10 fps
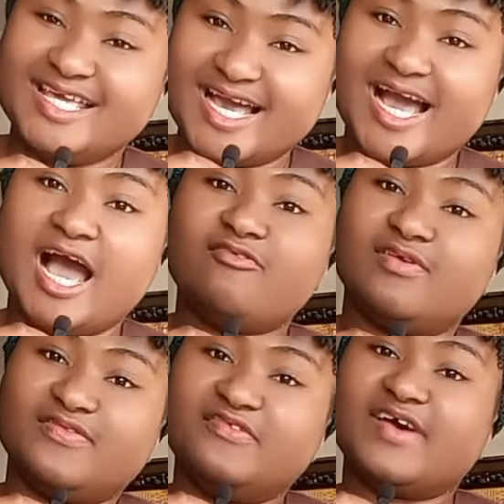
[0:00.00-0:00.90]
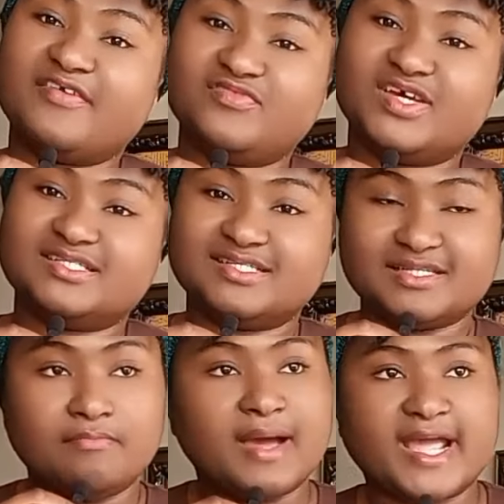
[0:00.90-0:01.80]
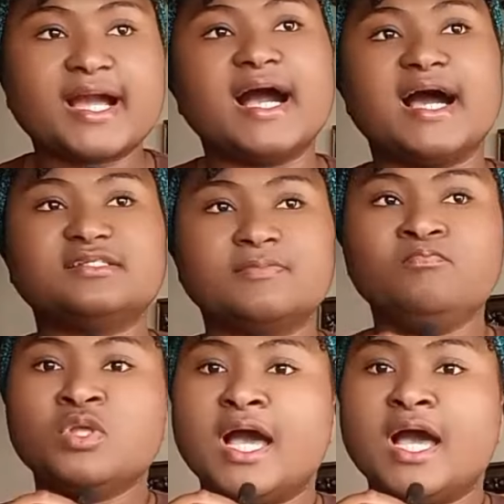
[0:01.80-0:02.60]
Yeah, I have over 45 dresses in my cart,